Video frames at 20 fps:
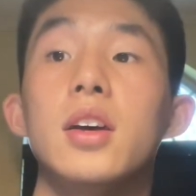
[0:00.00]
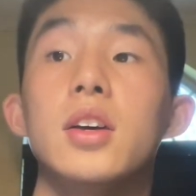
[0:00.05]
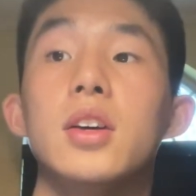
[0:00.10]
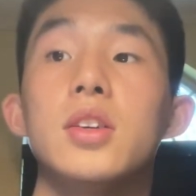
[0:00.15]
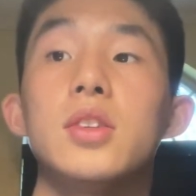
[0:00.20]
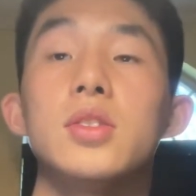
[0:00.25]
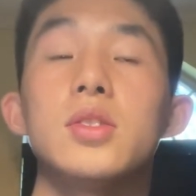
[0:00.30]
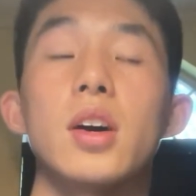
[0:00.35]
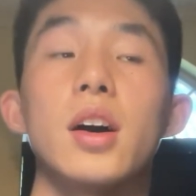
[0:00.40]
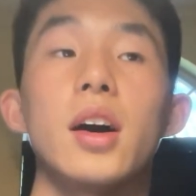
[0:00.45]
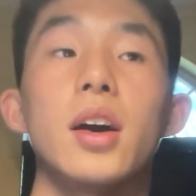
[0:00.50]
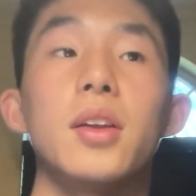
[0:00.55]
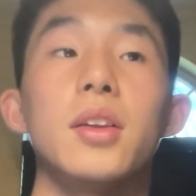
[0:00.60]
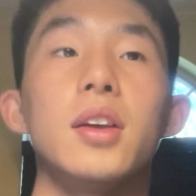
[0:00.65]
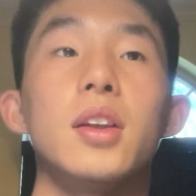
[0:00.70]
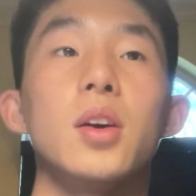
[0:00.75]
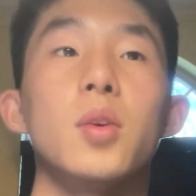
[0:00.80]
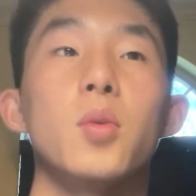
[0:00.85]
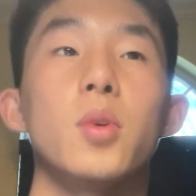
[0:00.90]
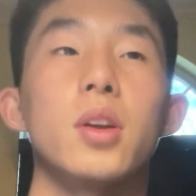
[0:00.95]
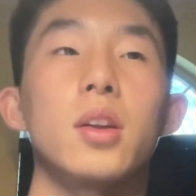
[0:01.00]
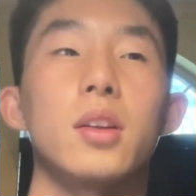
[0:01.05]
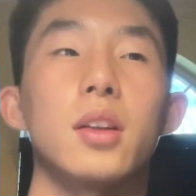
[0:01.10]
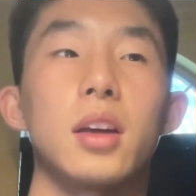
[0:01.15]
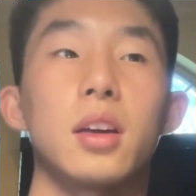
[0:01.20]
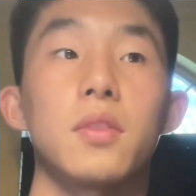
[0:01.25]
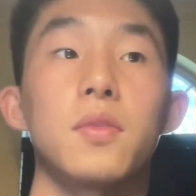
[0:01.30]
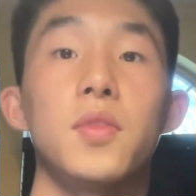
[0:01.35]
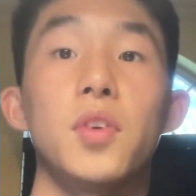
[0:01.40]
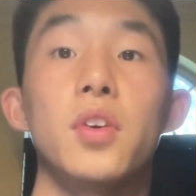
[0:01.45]
So I didn't want to
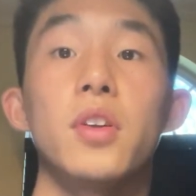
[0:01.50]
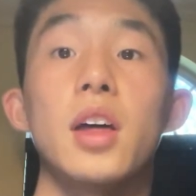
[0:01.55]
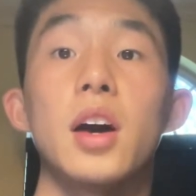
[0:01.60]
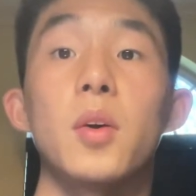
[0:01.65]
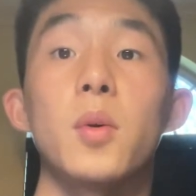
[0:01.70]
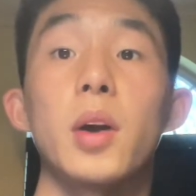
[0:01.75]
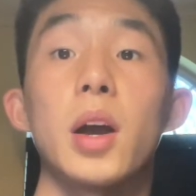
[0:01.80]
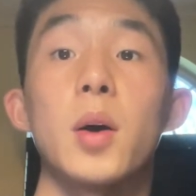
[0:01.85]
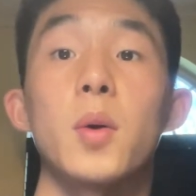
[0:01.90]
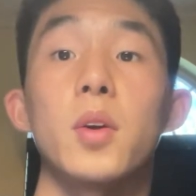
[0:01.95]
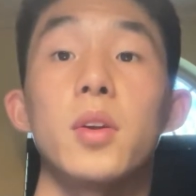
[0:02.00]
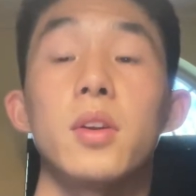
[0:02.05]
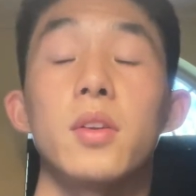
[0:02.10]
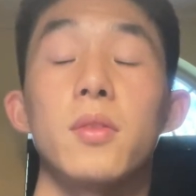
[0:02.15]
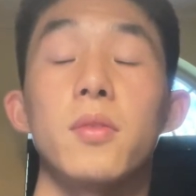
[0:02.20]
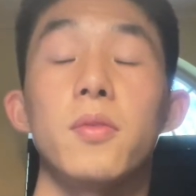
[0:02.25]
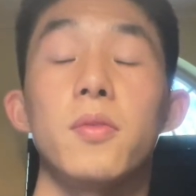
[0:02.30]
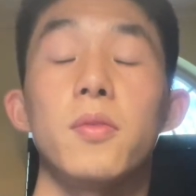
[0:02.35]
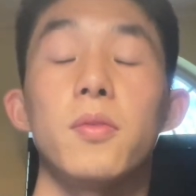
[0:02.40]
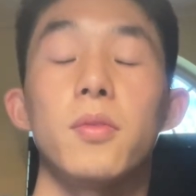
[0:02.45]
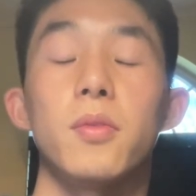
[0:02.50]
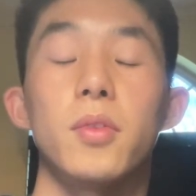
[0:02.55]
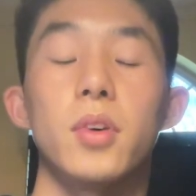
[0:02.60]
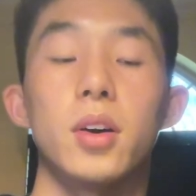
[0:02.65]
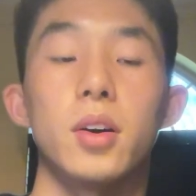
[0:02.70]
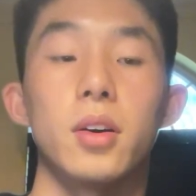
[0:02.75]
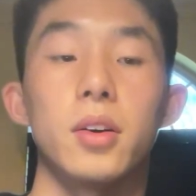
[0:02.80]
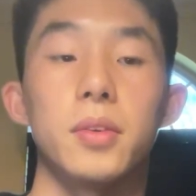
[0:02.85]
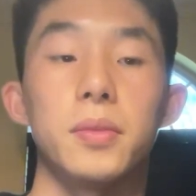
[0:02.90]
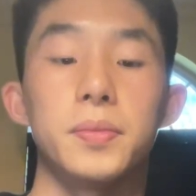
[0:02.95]
like feel that way. I wanted to
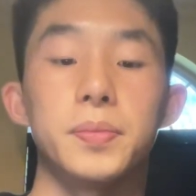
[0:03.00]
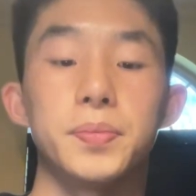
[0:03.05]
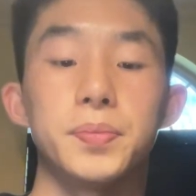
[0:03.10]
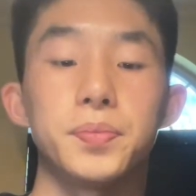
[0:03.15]
um,